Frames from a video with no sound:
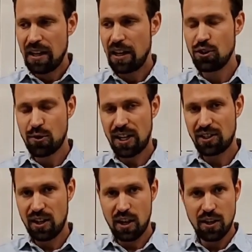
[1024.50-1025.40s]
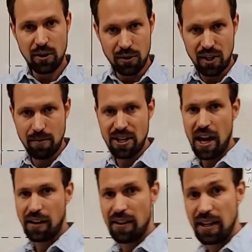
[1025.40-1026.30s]
address a new
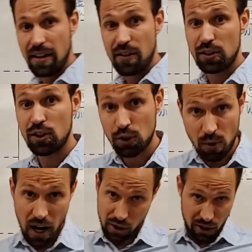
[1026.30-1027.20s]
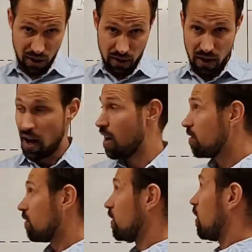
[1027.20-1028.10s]
subject, the structure
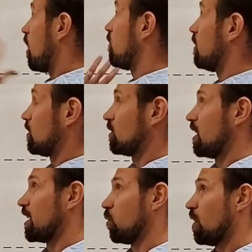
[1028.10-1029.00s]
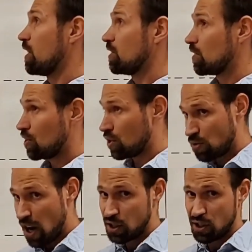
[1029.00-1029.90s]
of this letter. What is the
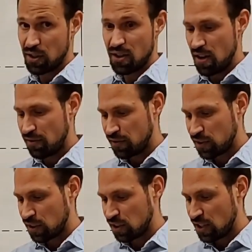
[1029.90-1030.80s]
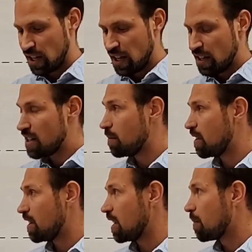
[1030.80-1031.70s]
structure of 1
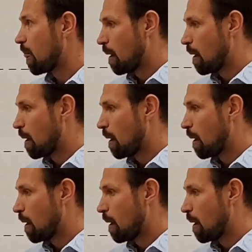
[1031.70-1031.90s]
Timothy?